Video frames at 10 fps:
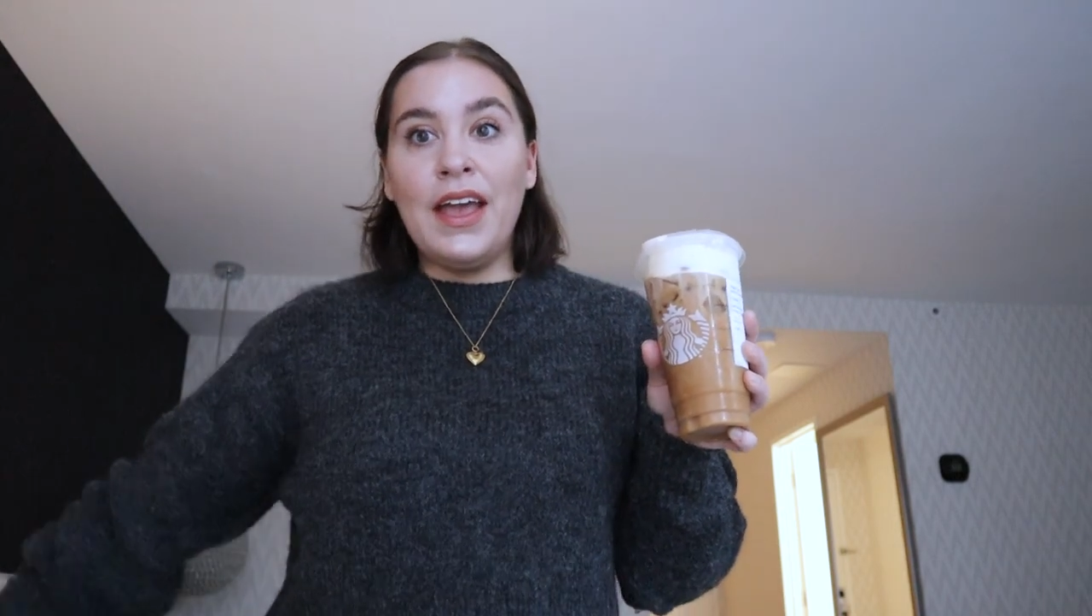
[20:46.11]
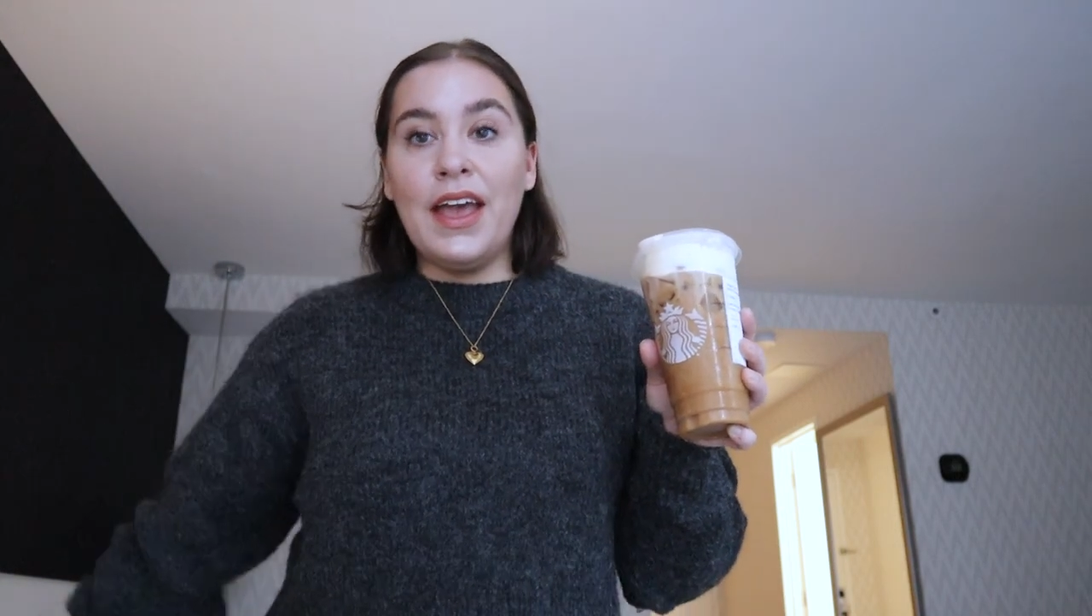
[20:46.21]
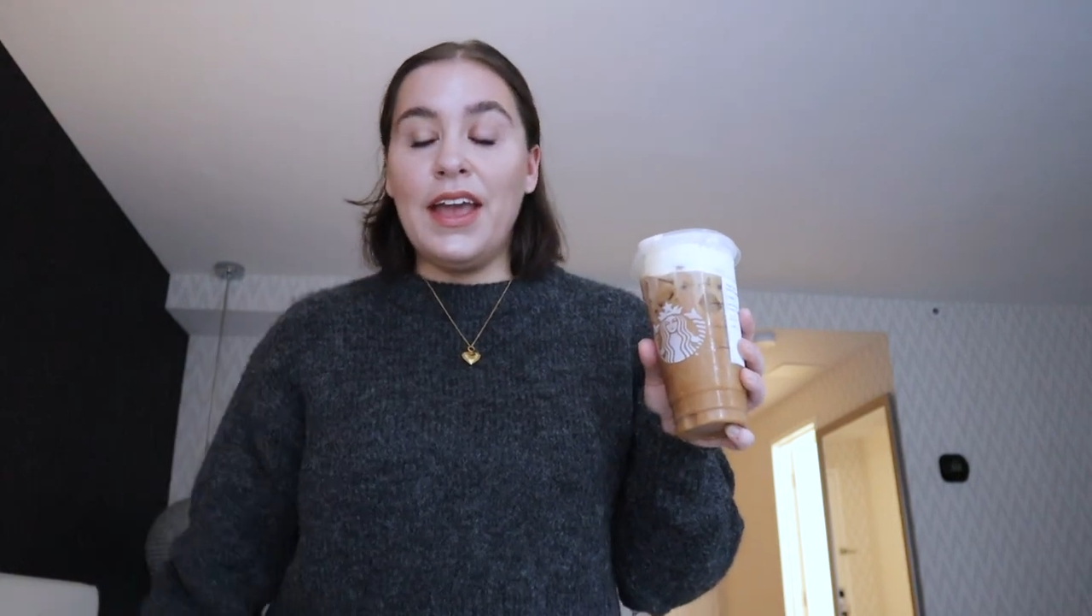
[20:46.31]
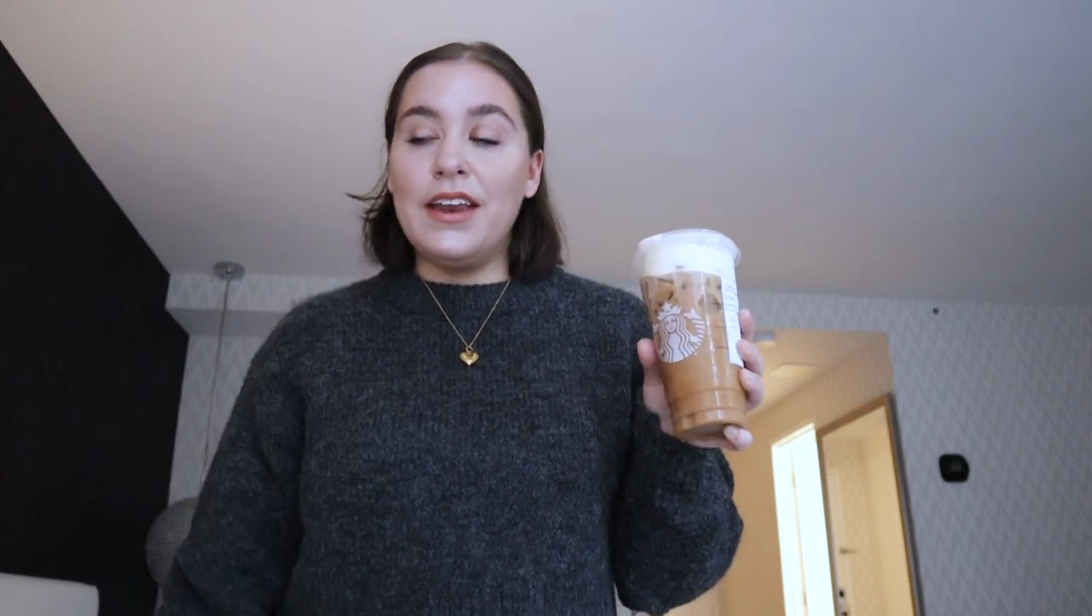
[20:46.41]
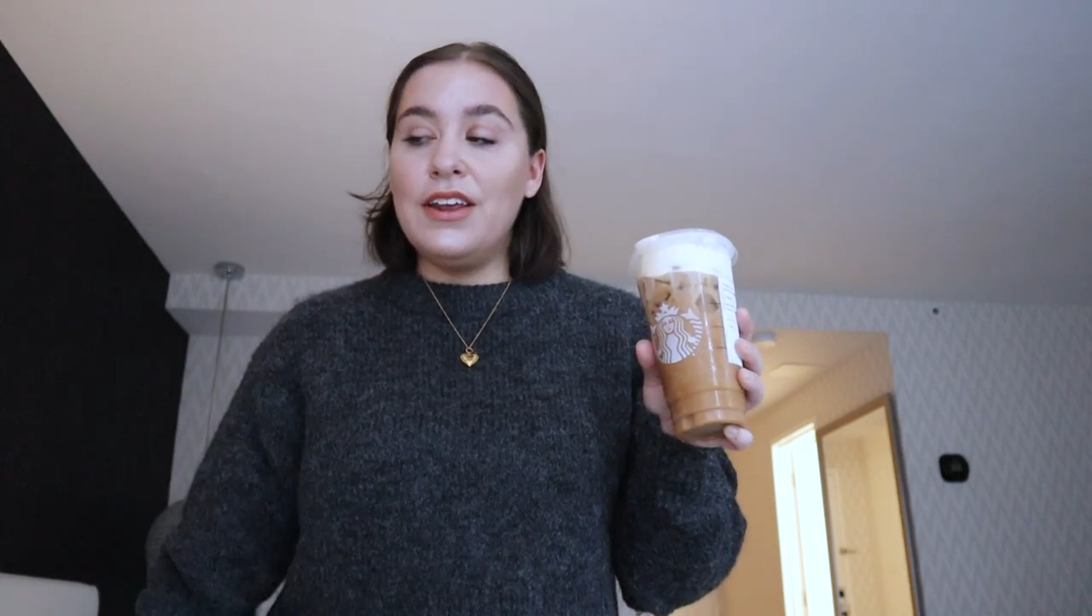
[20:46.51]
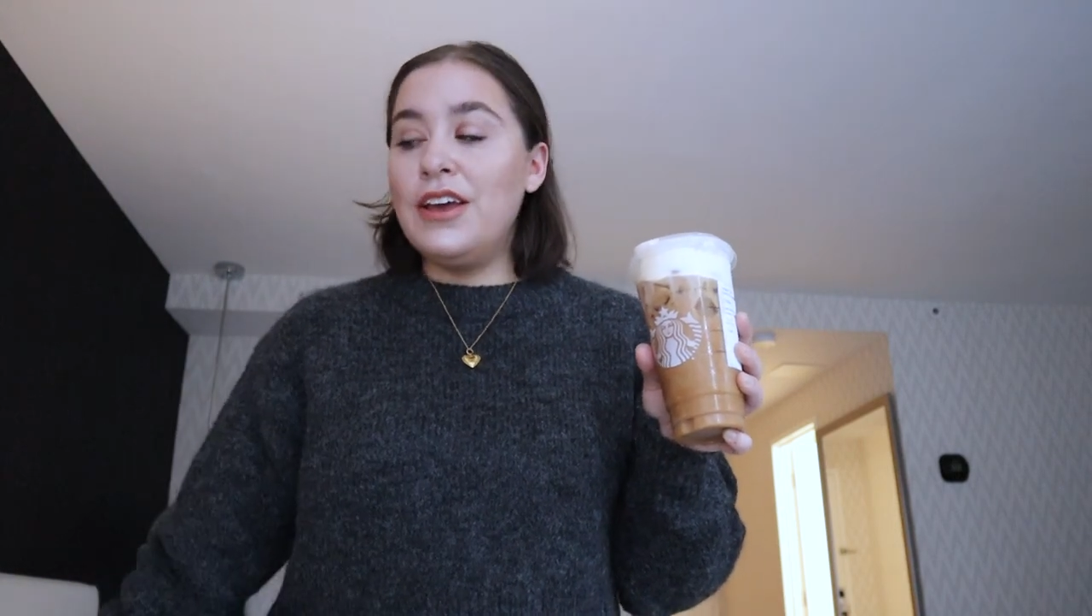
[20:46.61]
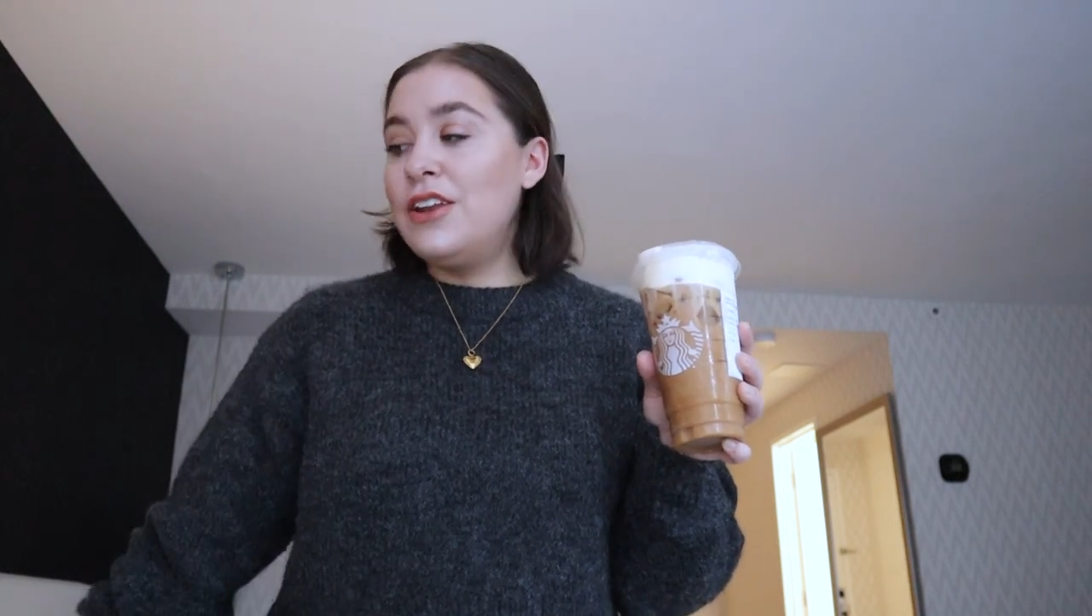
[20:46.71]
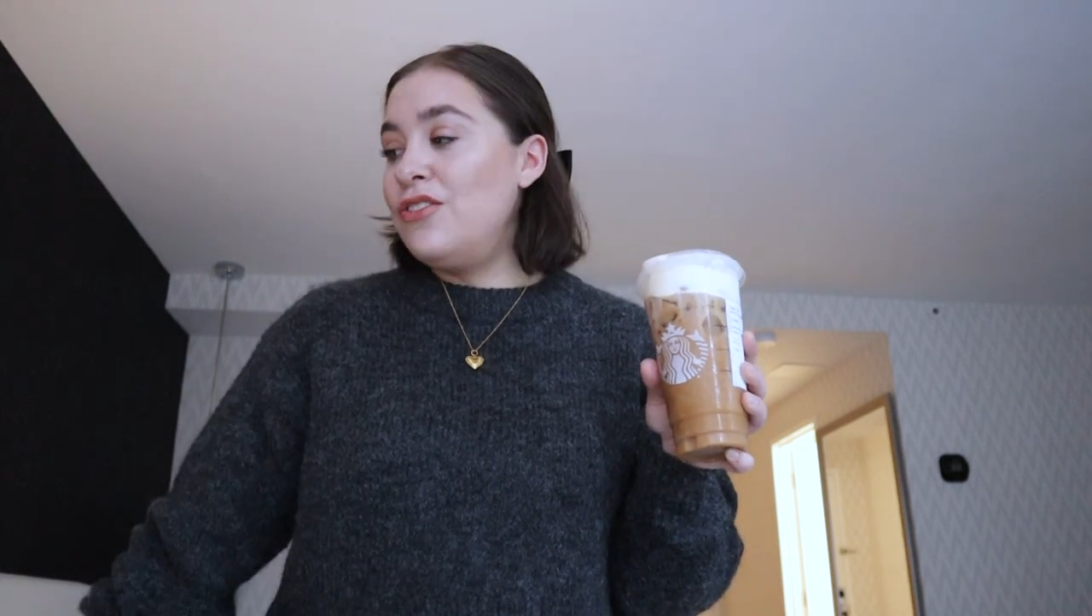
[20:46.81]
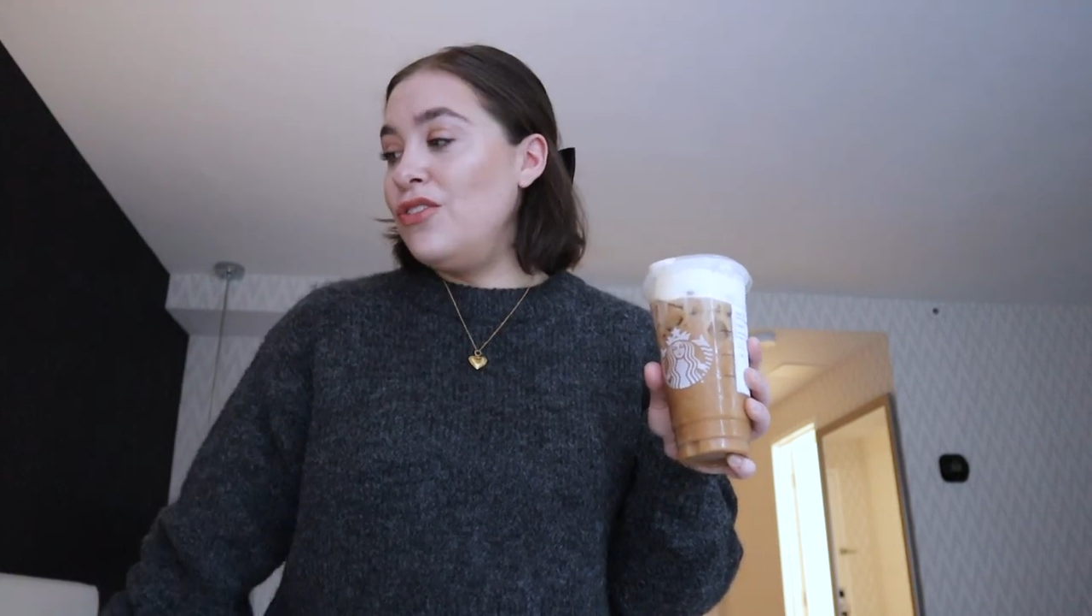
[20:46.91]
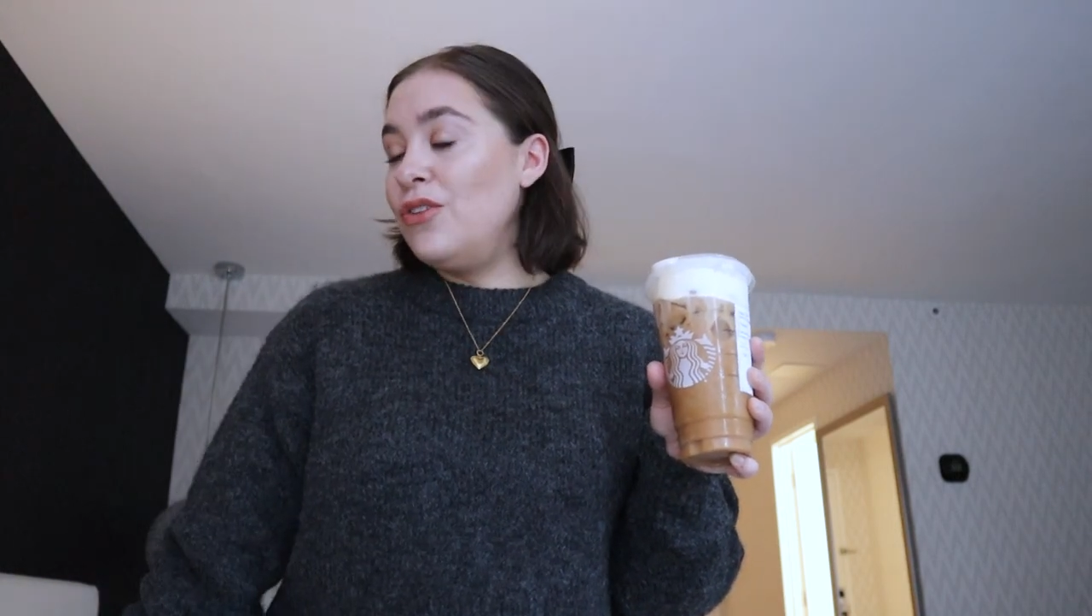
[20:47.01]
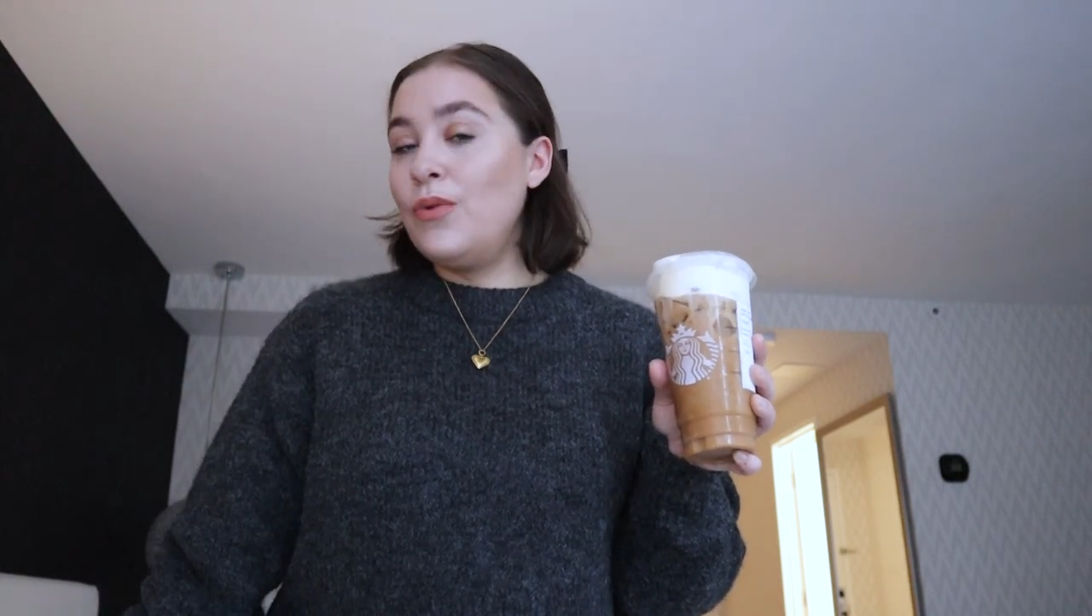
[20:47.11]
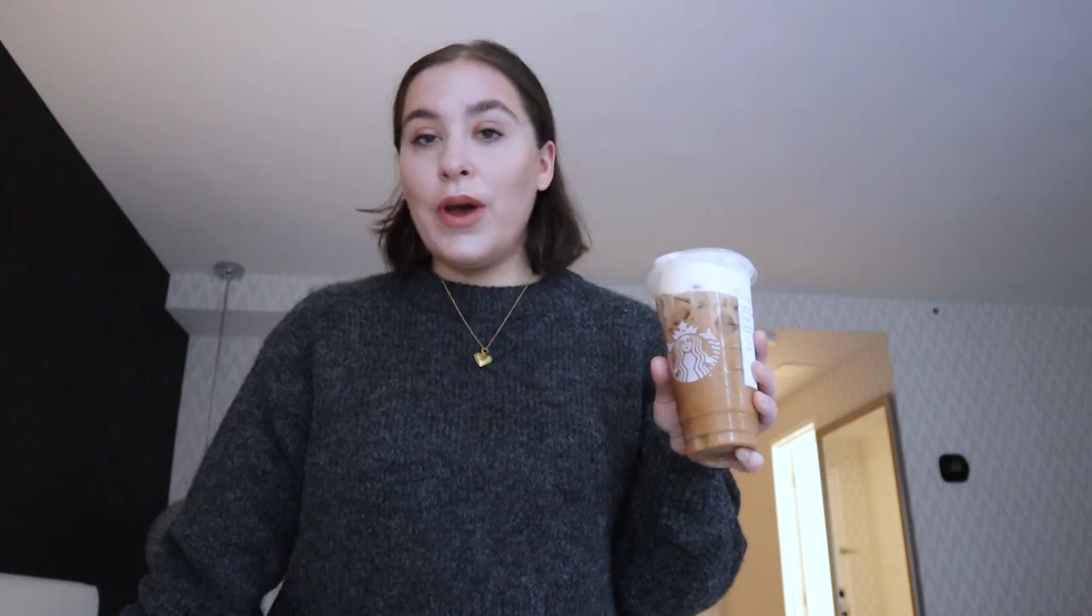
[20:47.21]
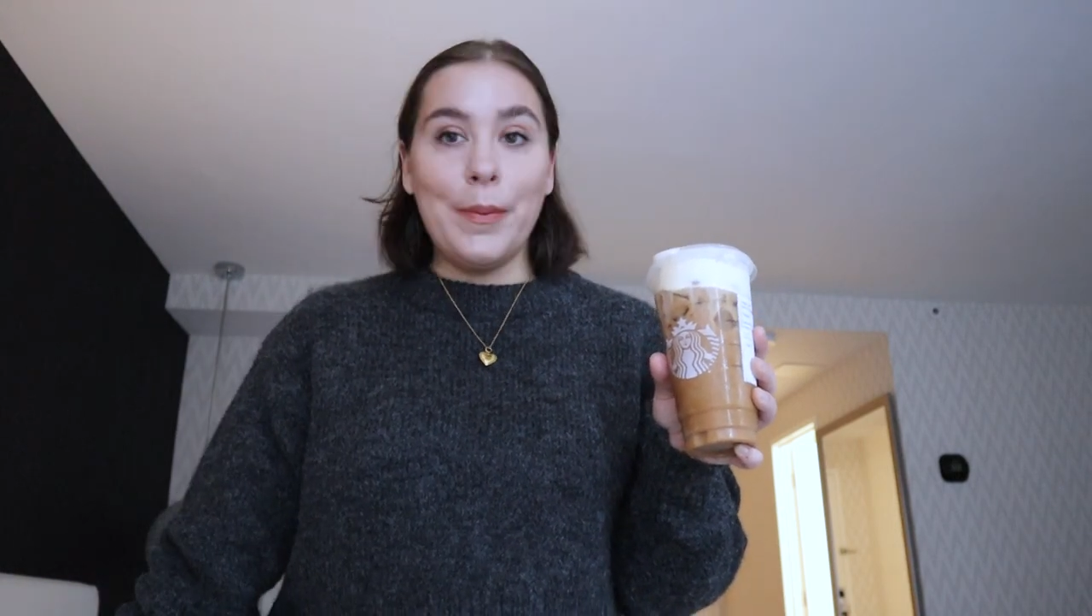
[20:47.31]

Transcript: head to